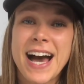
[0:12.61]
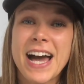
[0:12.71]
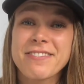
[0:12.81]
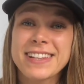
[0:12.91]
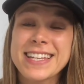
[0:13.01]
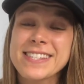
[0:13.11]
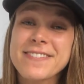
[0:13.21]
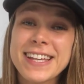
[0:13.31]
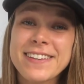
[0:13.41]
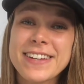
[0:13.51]
I release
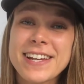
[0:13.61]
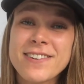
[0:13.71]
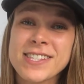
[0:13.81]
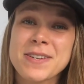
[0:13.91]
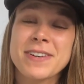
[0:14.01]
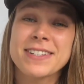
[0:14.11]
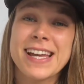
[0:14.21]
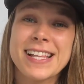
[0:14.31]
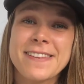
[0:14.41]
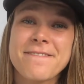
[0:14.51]
weekly videos about
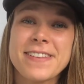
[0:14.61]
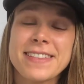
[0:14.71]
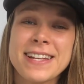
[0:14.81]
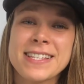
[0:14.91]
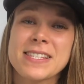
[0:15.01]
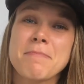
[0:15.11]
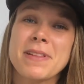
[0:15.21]
health and fitness,